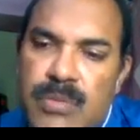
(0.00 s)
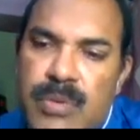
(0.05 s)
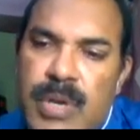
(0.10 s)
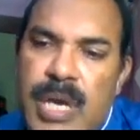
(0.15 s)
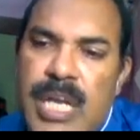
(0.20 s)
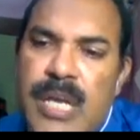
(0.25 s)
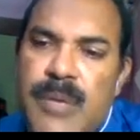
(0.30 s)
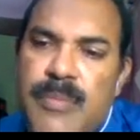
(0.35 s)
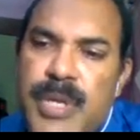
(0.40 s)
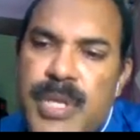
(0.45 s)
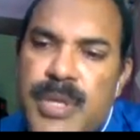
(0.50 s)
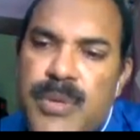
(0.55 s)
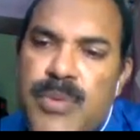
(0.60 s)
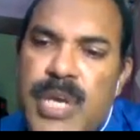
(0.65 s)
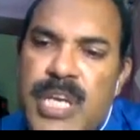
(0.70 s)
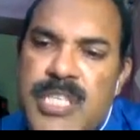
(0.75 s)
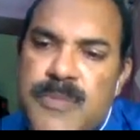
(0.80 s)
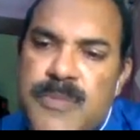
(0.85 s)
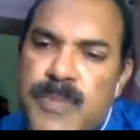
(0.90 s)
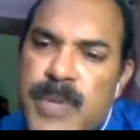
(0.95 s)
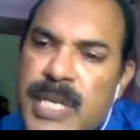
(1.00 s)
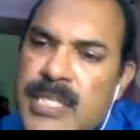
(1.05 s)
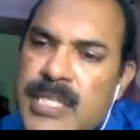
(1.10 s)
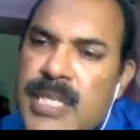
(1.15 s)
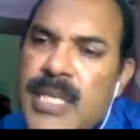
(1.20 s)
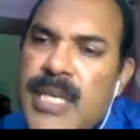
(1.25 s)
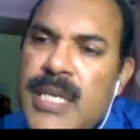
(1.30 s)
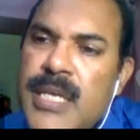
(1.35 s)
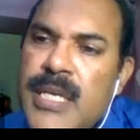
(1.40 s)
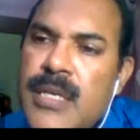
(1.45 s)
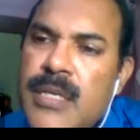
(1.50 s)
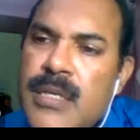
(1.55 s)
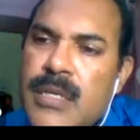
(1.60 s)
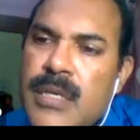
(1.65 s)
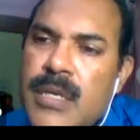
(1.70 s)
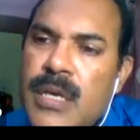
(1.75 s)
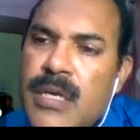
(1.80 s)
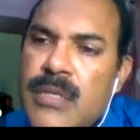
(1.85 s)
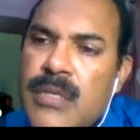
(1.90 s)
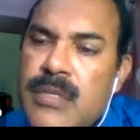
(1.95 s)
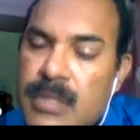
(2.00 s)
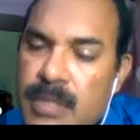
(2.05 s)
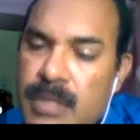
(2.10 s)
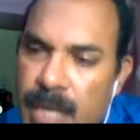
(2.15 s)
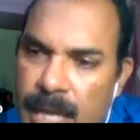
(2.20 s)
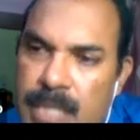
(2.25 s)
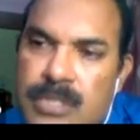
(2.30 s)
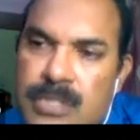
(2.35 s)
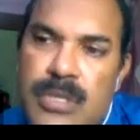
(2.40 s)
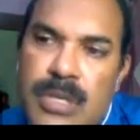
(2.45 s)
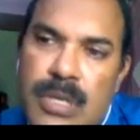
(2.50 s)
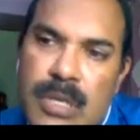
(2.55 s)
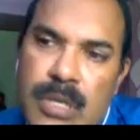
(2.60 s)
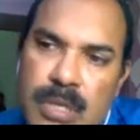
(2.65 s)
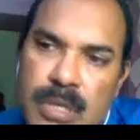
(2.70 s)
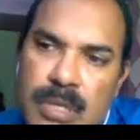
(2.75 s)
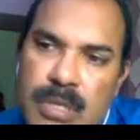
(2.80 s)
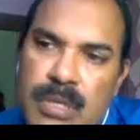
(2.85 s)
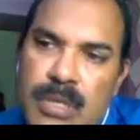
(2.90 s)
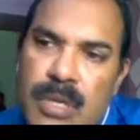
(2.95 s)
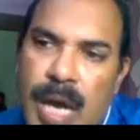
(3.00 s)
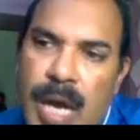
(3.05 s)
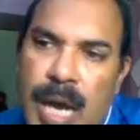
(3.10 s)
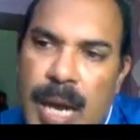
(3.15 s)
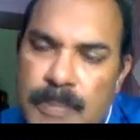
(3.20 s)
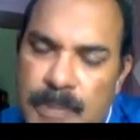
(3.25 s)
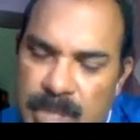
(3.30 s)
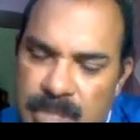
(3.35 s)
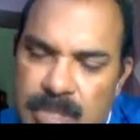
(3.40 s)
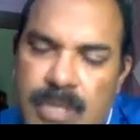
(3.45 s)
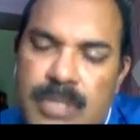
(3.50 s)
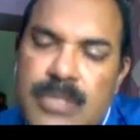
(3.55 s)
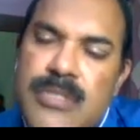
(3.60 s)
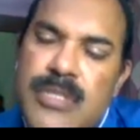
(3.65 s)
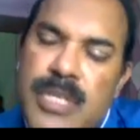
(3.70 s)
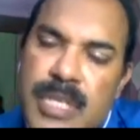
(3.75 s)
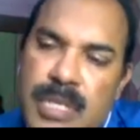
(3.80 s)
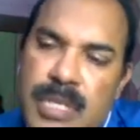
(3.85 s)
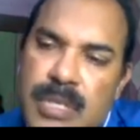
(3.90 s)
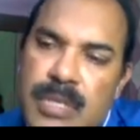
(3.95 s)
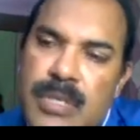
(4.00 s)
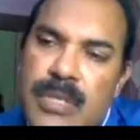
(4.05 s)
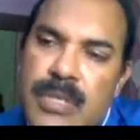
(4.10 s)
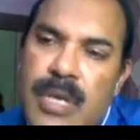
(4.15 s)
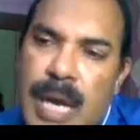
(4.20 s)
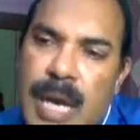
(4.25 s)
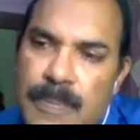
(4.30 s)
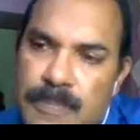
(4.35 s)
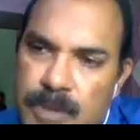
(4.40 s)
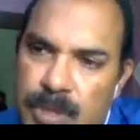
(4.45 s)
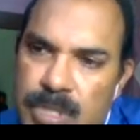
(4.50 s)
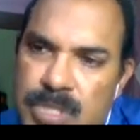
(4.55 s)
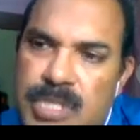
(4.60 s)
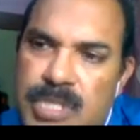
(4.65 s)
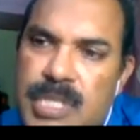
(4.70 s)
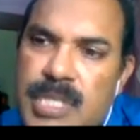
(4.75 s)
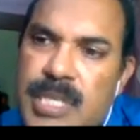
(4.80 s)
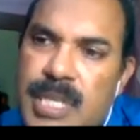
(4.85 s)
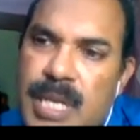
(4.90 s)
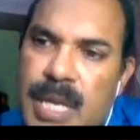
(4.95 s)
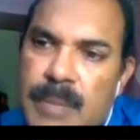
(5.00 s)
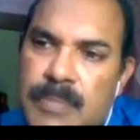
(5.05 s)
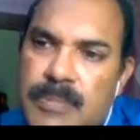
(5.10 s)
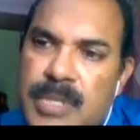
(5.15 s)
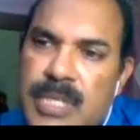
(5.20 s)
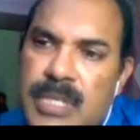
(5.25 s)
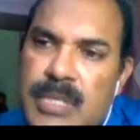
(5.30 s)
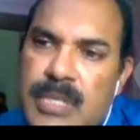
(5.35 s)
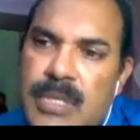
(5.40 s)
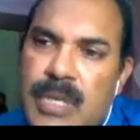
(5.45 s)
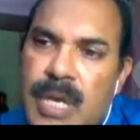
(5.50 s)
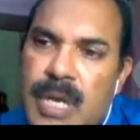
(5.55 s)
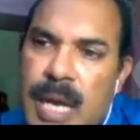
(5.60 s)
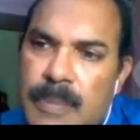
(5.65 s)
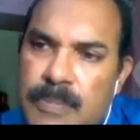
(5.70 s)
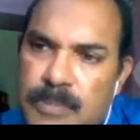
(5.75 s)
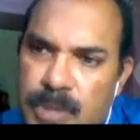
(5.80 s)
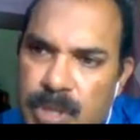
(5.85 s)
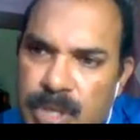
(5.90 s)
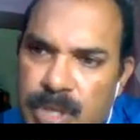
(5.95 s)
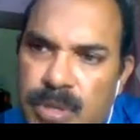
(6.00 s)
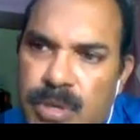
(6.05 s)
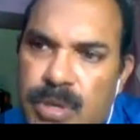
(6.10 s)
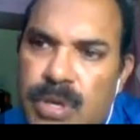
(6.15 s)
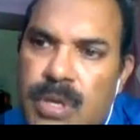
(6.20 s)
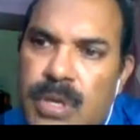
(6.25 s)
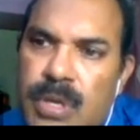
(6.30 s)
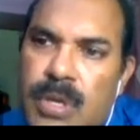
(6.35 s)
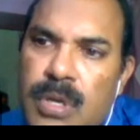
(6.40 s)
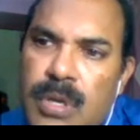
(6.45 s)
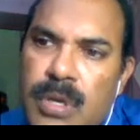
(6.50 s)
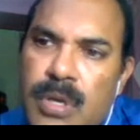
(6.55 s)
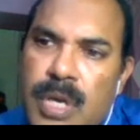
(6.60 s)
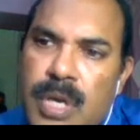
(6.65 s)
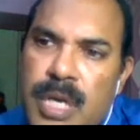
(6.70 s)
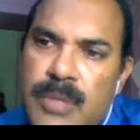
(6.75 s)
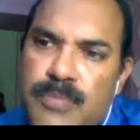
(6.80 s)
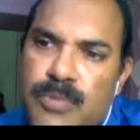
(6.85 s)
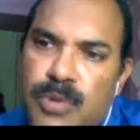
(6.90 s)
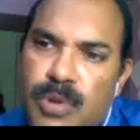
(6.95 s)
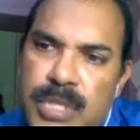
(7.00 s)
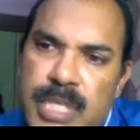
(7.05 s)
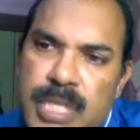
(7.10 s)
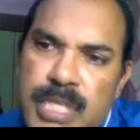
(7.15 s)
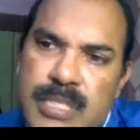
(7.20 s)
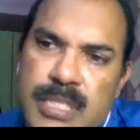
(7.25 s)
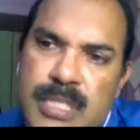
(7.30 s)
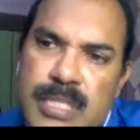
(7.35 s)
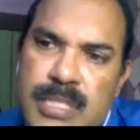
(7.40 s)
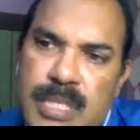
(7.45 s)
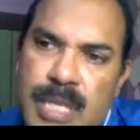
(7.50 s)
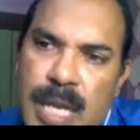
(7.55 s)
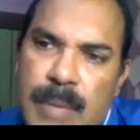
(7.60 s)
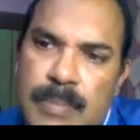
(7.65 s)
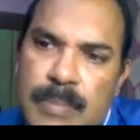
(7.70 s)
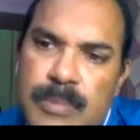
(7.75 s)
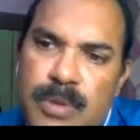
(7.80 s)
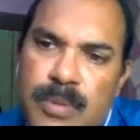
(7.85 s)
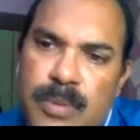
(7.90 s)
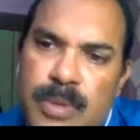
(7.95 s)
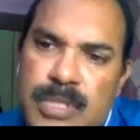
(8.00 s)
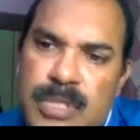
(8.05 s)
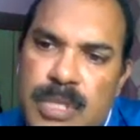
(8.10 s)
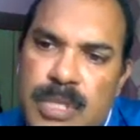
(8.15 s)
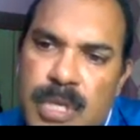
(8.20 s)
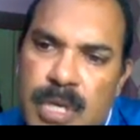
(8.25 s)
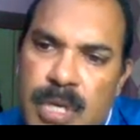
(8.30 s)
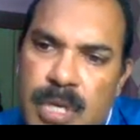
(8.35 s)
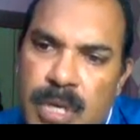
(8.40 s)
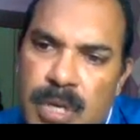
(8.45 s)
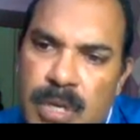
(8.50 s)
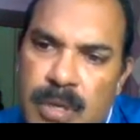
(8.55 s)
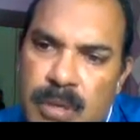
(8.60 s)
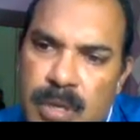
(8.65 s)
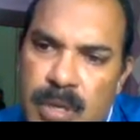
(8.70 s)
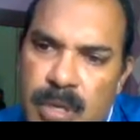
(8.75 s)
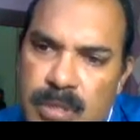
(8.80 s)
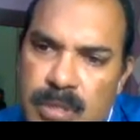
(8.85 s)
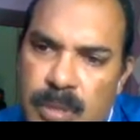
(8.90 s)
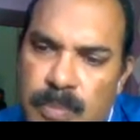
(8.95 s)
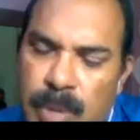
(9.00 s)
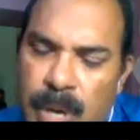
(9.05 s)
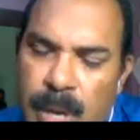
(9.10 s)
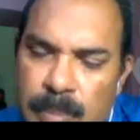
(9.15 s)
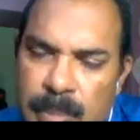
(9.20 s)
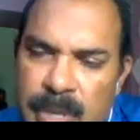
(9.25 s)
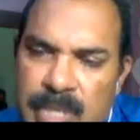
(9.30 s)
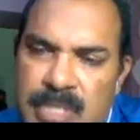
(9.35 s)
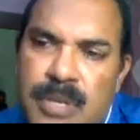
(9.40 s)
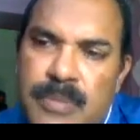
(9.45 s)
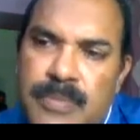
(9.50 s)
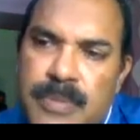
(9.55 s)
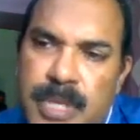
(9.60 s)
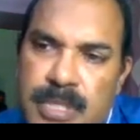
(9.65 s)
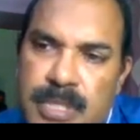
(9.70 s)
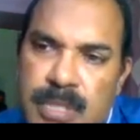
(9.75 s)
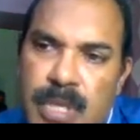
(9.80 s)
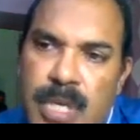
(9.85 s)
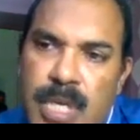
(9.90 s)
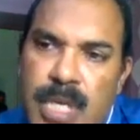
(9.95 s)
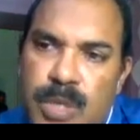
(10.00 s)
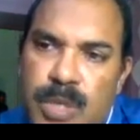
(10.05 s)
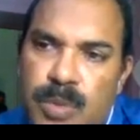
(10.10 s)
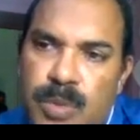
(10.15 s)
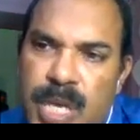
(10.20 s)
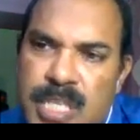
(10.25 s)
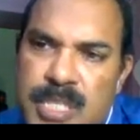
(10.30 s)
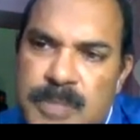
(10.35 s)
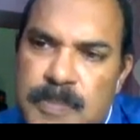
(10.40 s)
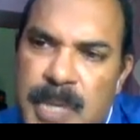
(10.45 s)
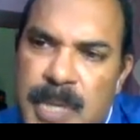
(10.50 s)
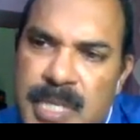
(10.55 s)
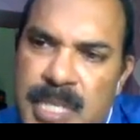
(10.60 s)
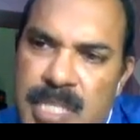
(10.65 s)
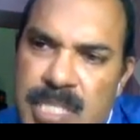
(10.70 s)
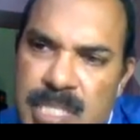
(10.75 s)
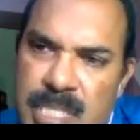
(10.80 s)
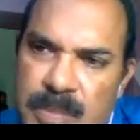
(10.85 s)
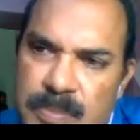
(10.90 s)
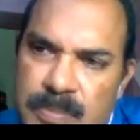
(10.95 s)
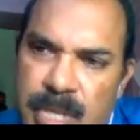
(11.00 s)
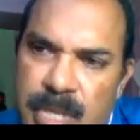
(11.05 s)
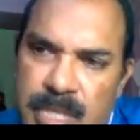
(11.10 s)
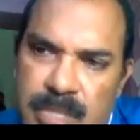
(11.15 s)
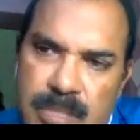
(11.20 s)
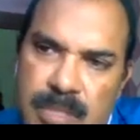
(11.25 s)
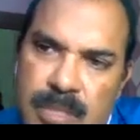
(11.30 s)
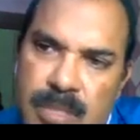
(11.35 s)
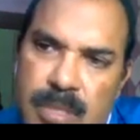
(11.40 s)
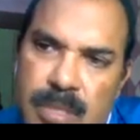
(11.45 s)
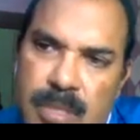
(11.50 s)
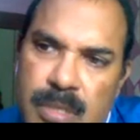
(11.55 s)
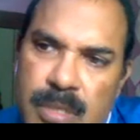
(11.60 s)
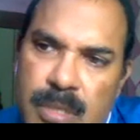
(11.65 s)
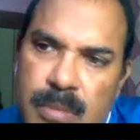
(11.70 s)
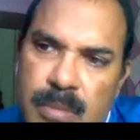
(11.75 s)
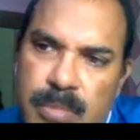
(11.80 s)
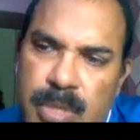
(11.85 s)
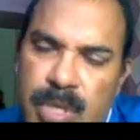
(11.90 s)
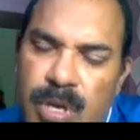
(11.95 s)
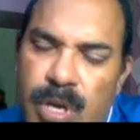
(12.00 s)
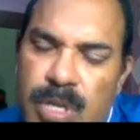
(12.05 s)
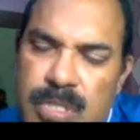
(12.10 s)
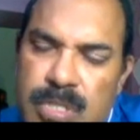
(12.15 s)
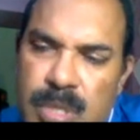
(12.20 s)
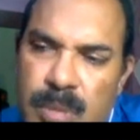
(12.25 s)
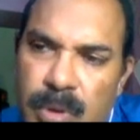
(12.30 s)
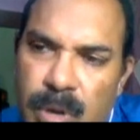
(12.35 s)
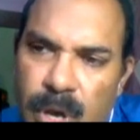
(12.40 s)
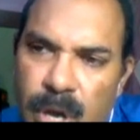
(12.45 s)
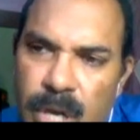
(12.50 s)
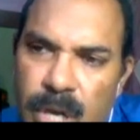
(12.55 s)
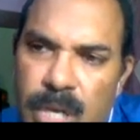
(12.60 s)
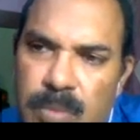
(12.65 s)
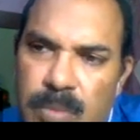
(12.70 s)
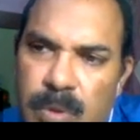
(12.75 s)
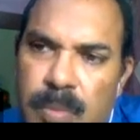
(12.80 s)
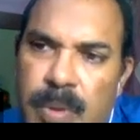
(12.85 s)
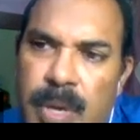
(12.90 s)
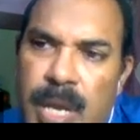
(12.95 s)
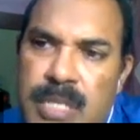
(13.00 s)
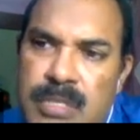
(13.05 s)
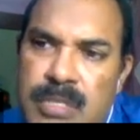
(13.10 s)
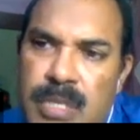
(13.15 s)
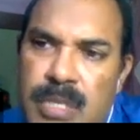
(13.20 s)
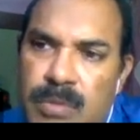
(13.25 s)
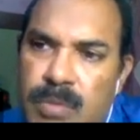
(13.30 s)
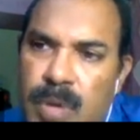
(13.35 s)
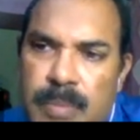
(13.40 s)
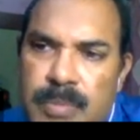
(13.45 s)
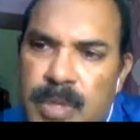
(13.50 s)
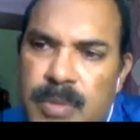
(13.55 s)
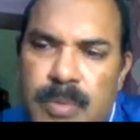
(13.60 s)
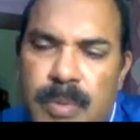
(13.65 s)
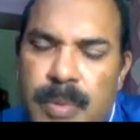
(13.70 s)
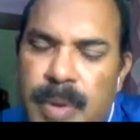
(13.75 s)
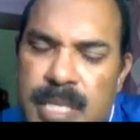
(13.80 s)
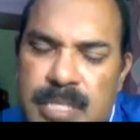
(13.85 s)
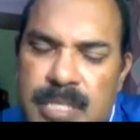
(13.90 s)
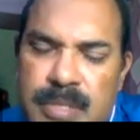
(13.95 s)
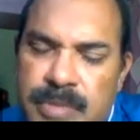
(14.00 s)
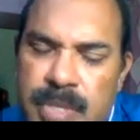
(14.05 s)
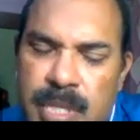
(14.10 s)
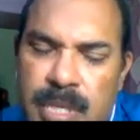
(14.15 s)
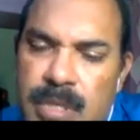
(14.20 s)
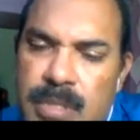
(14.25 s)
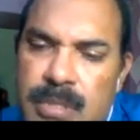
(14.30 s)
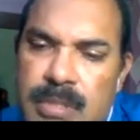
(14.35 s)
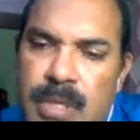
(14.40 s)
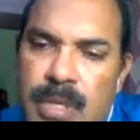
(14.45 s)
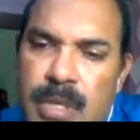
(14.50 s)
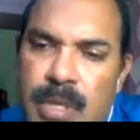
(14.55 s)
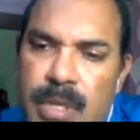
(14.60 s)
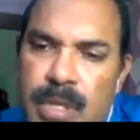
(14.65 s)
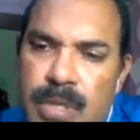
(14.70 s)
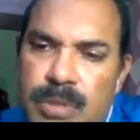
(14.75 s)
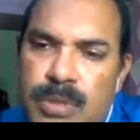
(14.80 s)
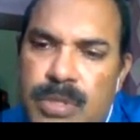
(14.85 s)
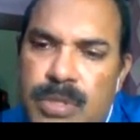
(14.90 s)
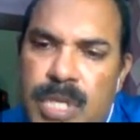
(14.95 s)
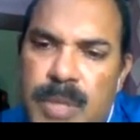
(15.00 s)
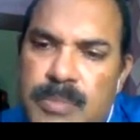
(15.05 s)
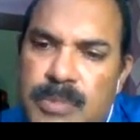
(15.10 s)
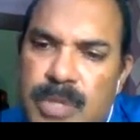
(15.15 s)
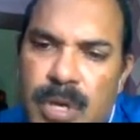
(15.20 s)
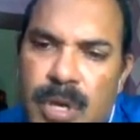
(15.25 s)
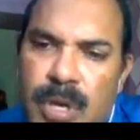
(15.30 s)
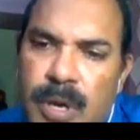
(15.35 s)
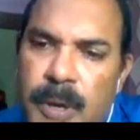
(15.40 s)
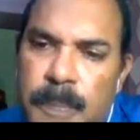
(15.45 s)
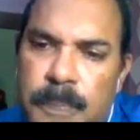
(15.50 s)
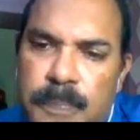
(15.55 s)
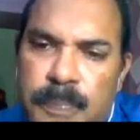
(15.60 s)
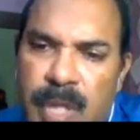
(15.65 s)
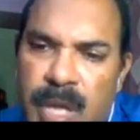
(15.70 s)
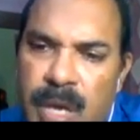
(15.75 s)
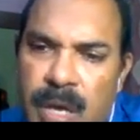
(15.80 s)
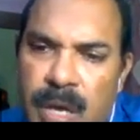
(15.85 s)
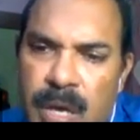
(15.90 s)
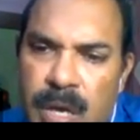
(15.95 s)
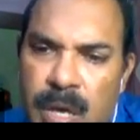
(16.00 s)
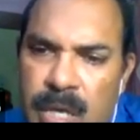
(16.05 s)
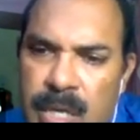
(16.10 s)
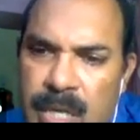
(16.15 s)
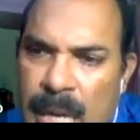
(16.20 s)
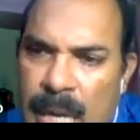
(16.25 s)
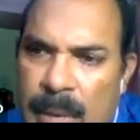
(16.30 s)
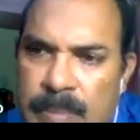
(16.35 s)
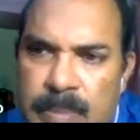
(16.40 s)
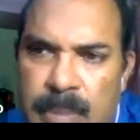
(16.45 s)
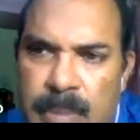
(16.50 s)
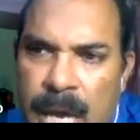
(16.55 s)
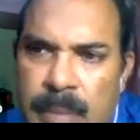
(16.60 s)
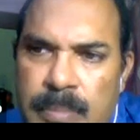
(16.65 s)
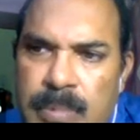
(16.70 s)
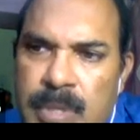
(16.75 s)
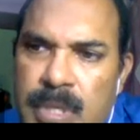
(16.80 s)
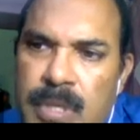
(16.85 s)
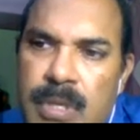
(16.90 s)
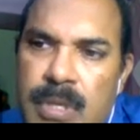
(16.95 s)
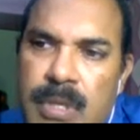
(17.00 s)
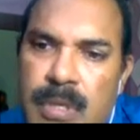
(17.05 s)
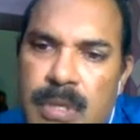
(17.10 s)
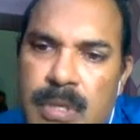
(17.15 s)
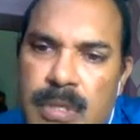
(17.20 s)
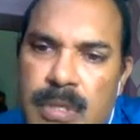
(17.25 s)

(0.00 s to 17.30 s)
Wherever you expect a, a contracture after surgery, after skin grafting, after your a full thickness graft over the, uh, uh, the palmar surface, you expect a stiffness because of long immobilization. You have to immobilize the fingers to keep the uh, graft viable.